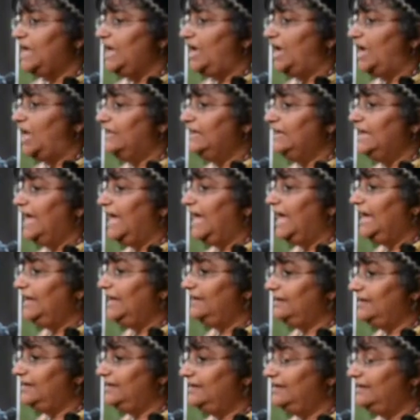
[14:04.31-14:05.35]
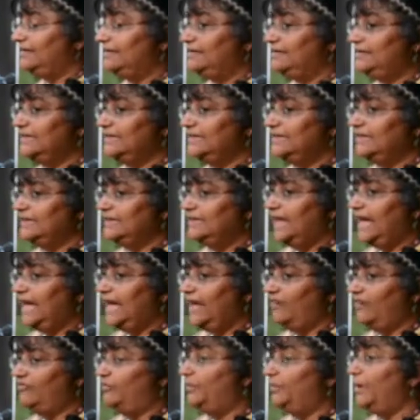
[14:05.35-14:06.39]
on the islands didn't
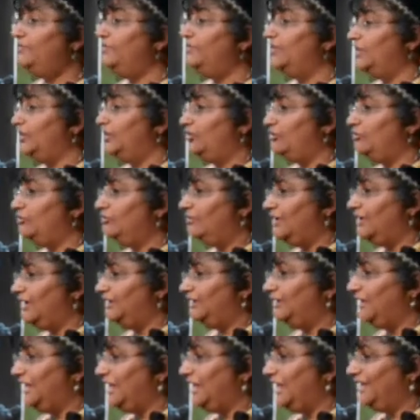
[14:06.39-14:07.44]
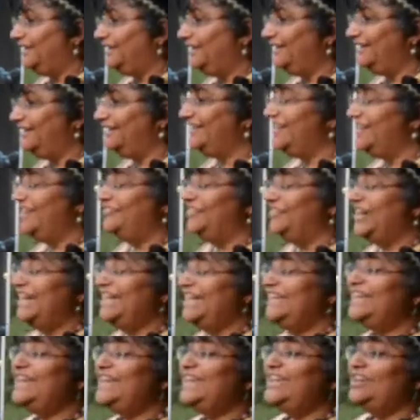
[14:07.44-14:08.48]
have buffalo on the island,
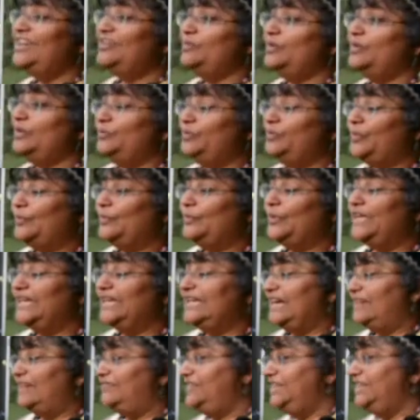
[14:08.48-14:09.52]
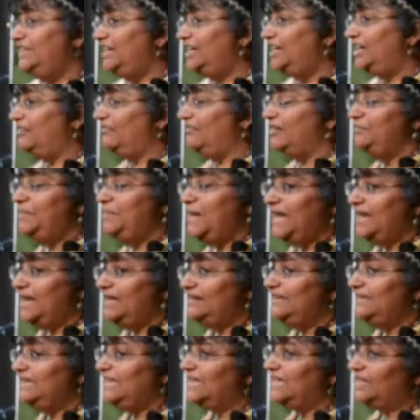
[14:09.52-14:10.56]
right? We did have deer and
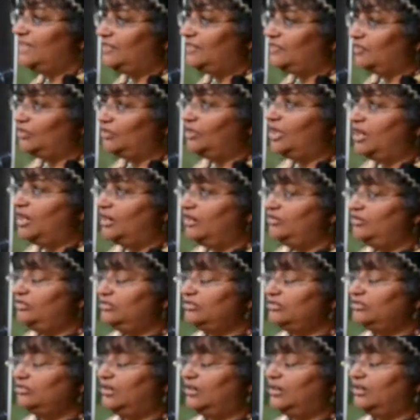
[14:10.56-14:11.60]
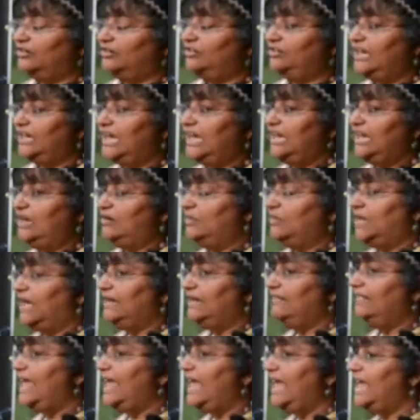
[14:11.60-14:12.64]
manatee and other large game
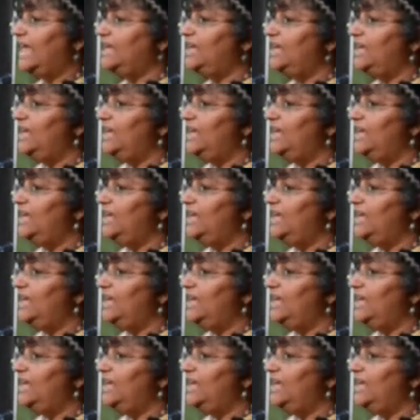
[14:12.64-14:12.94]
like that,